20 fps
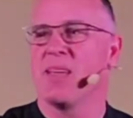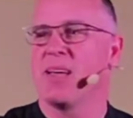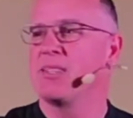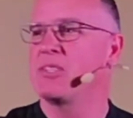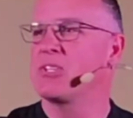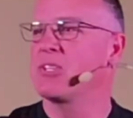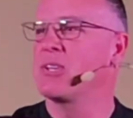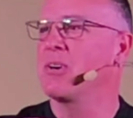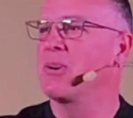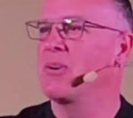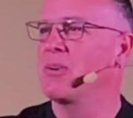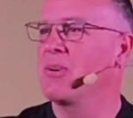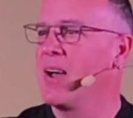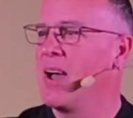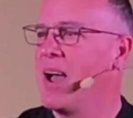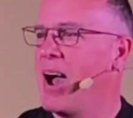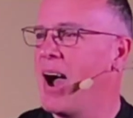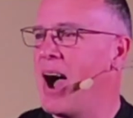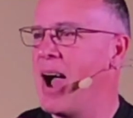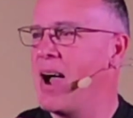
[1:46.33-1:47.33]
And so
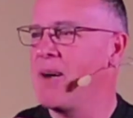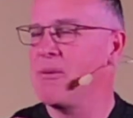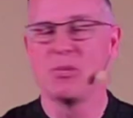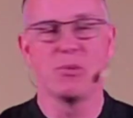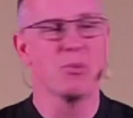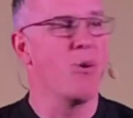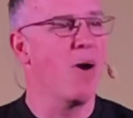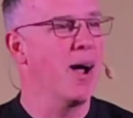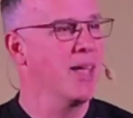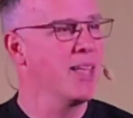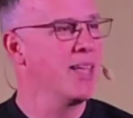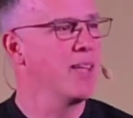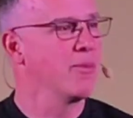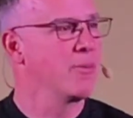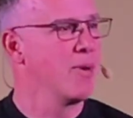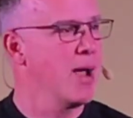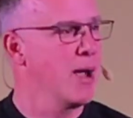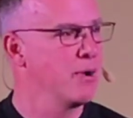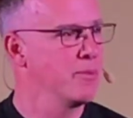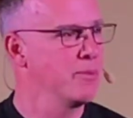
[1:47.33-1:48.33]
I was walking
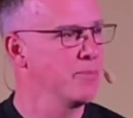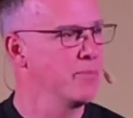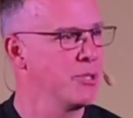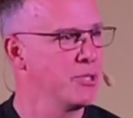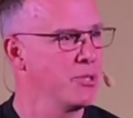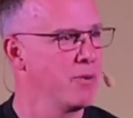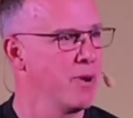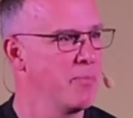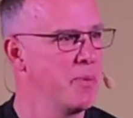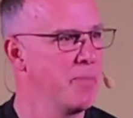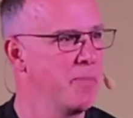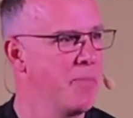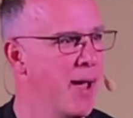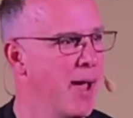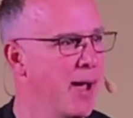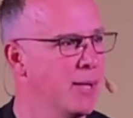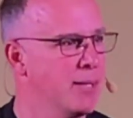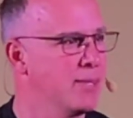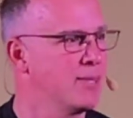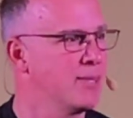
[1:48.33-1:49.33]
around, Mr. Grumpy
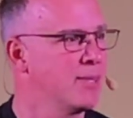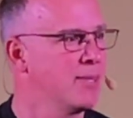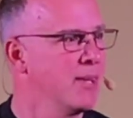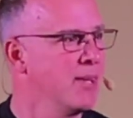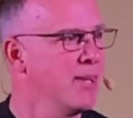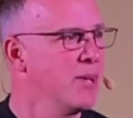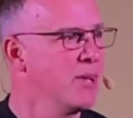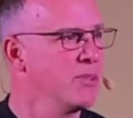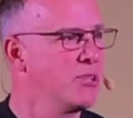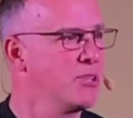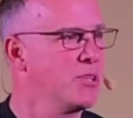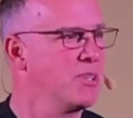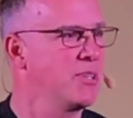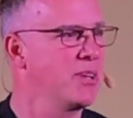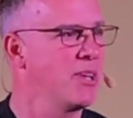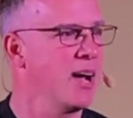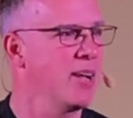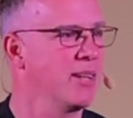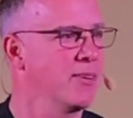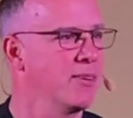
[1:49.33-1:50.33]
Pants,
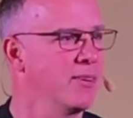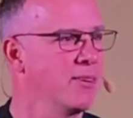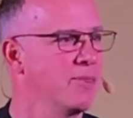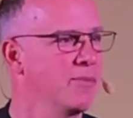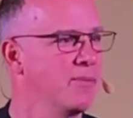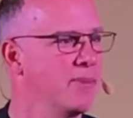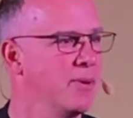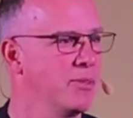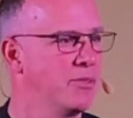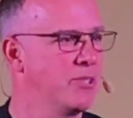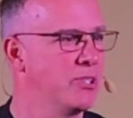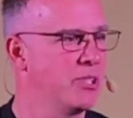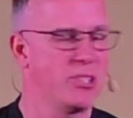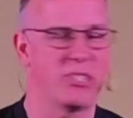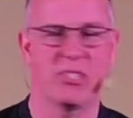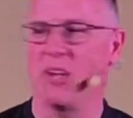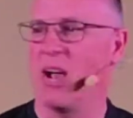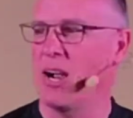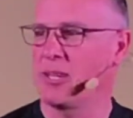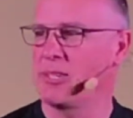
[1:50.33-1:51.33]
just kind of going, this
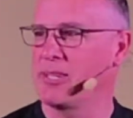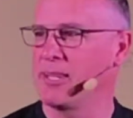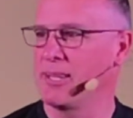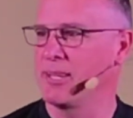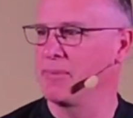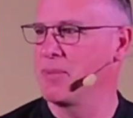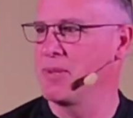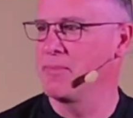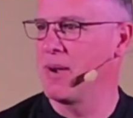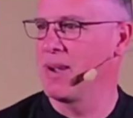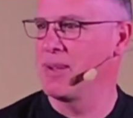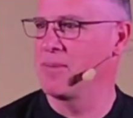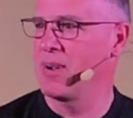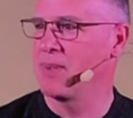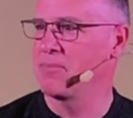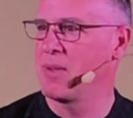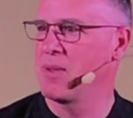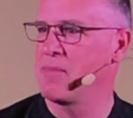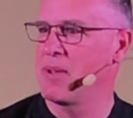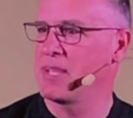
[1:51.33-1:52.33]
sucks, I got to be
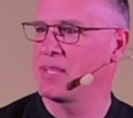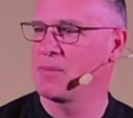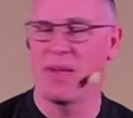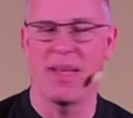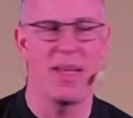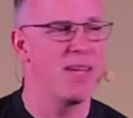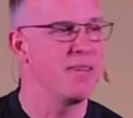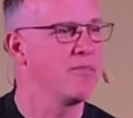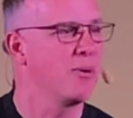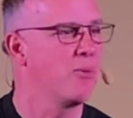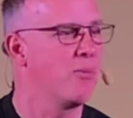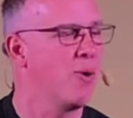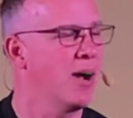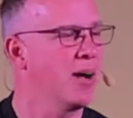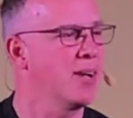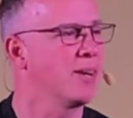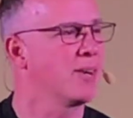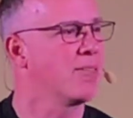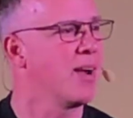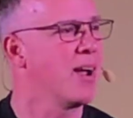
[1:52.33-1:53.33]
on my best behavior,
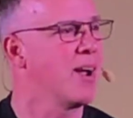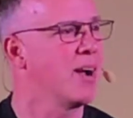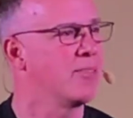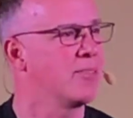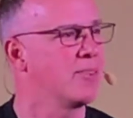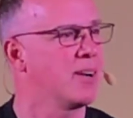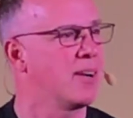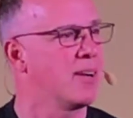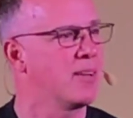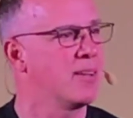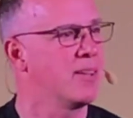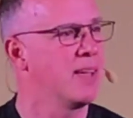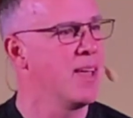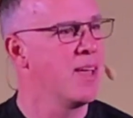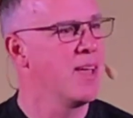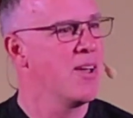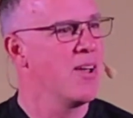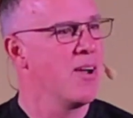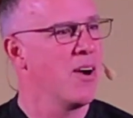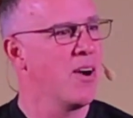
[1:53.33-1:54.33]
walking around
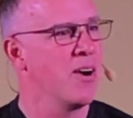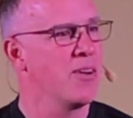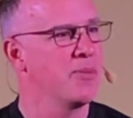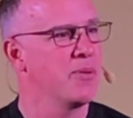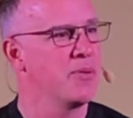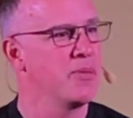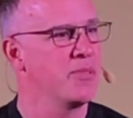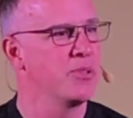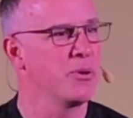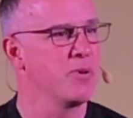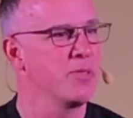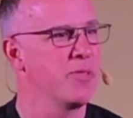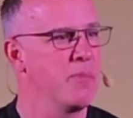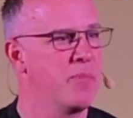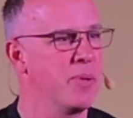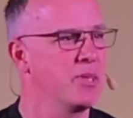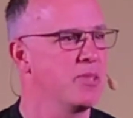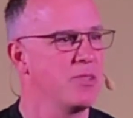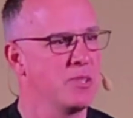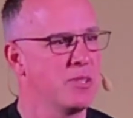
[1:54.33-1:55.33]
during the
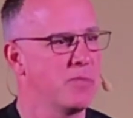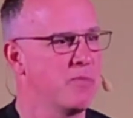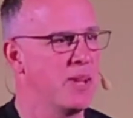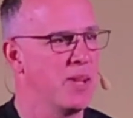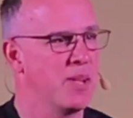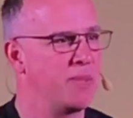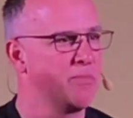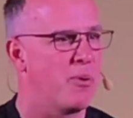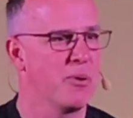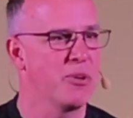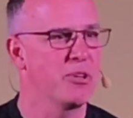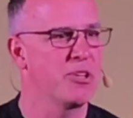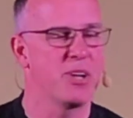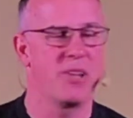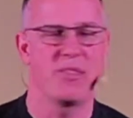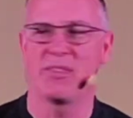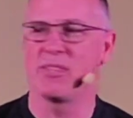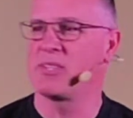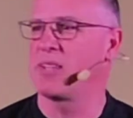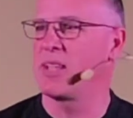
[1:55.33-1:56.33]
business meeting
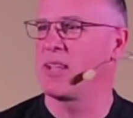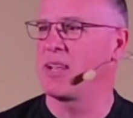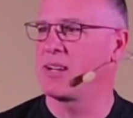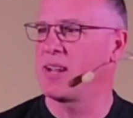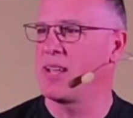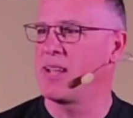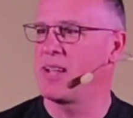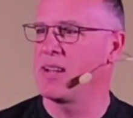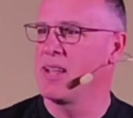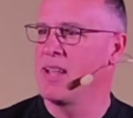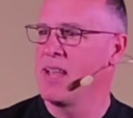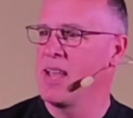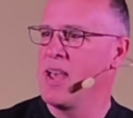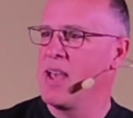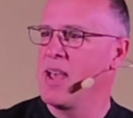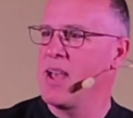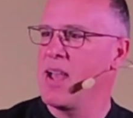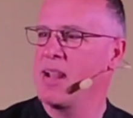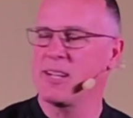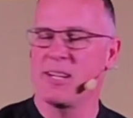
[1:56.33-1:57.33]
portion of this thing. And I
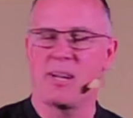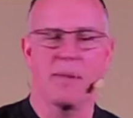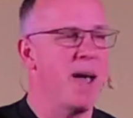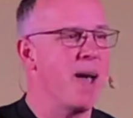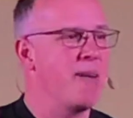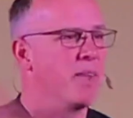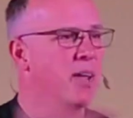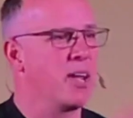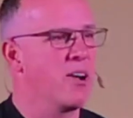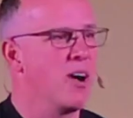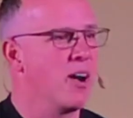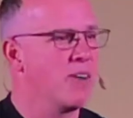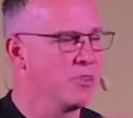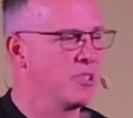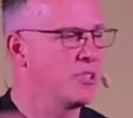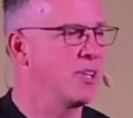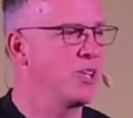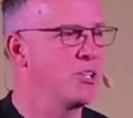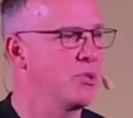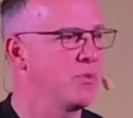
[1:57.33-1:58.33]
ended up having a
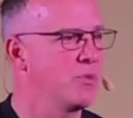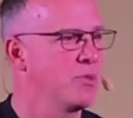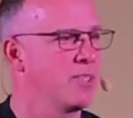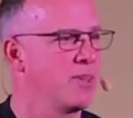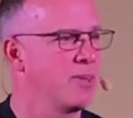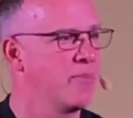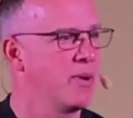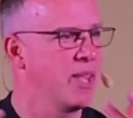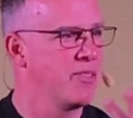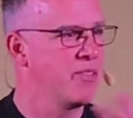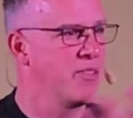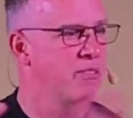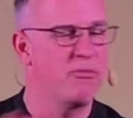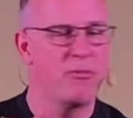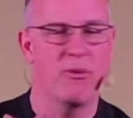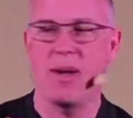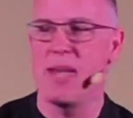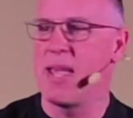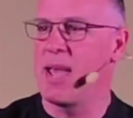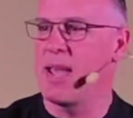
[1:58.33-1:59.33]
conversation with somebody in the
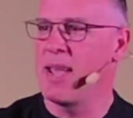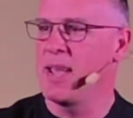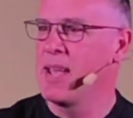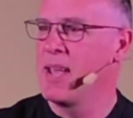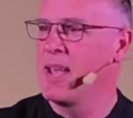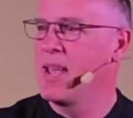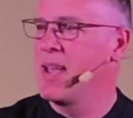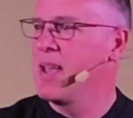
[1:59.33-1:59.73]
foyer.